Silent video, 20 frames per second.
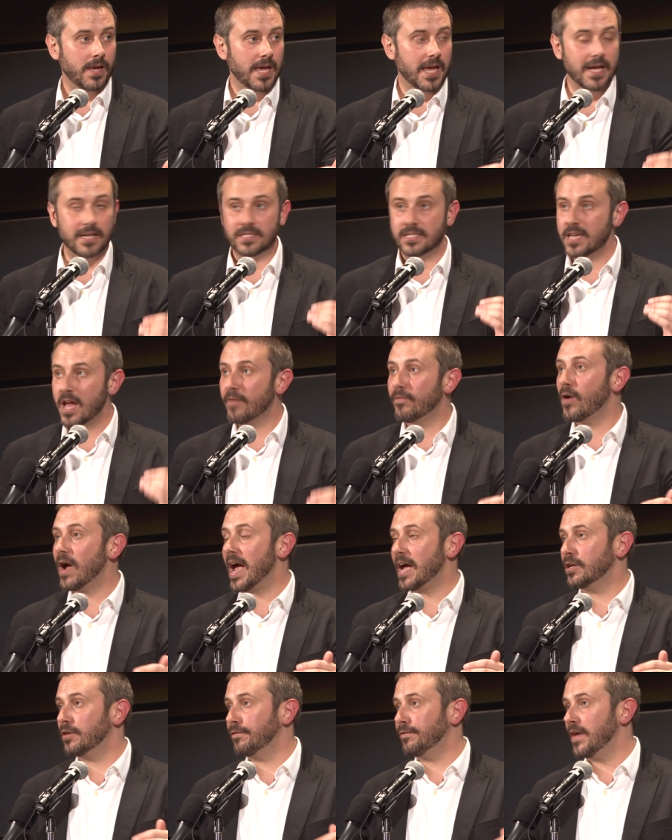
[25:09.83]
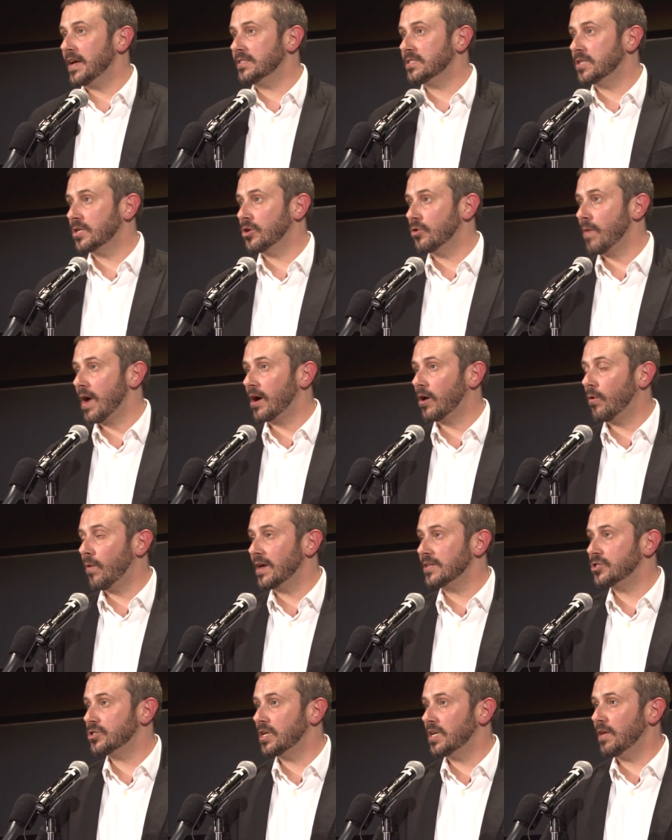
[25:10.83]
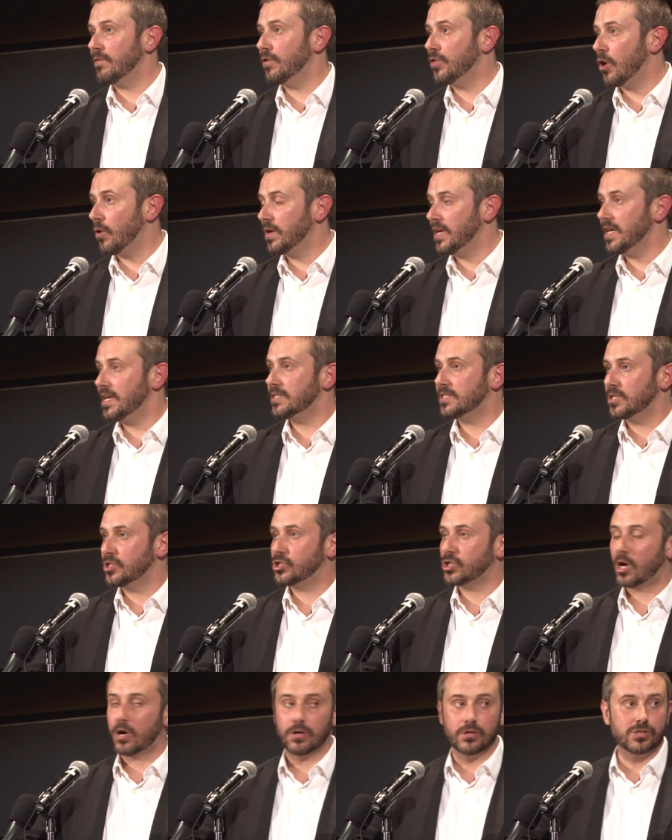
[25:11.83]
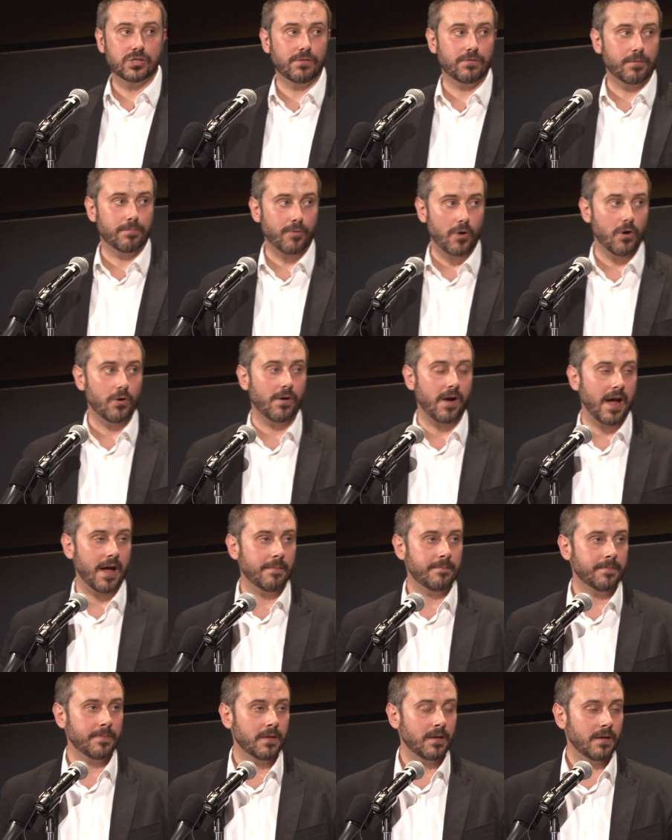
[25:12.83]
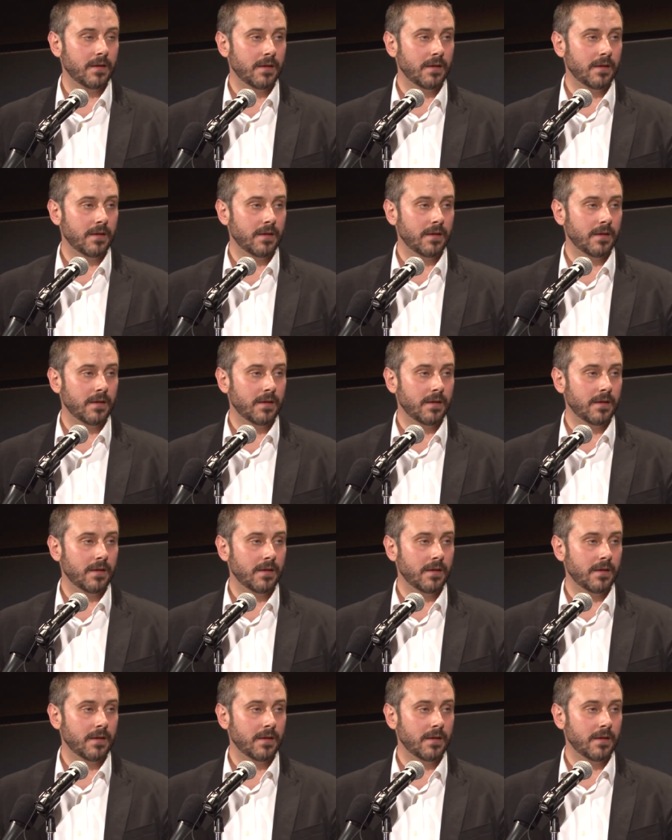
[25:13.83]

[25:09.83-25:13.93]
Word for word: He has never had to face the direct question, even though he's in charge of the program.